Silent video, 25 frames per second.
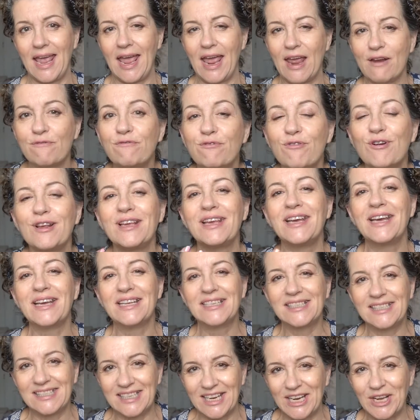every
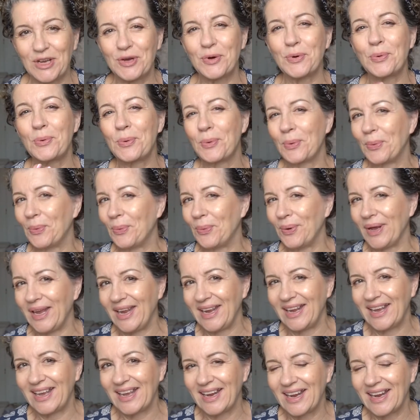single week.